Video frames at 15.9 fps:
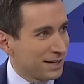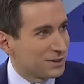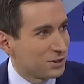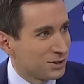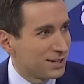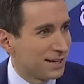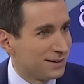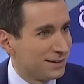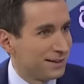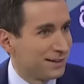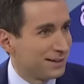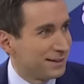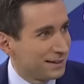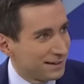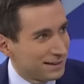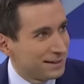as you said,
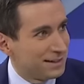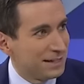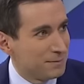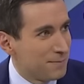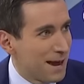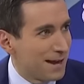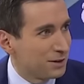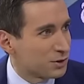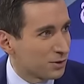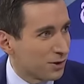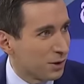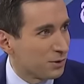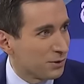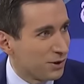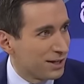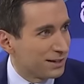need meds or
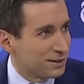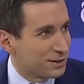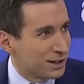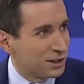other things